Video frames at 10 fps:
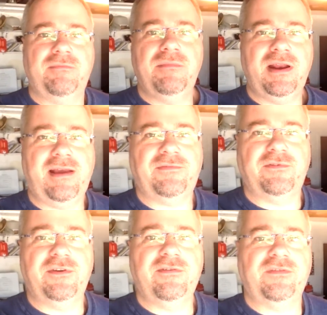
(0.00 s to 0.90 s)

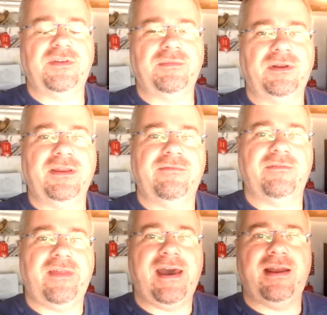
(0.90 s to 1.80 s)
mid-afternoon, so I'm going to leave
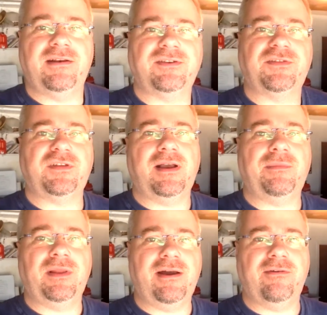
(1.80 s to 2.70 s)
for that in just a
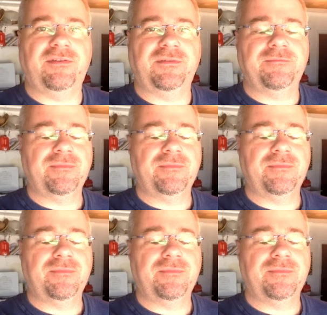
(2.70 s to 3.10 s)
couple hours.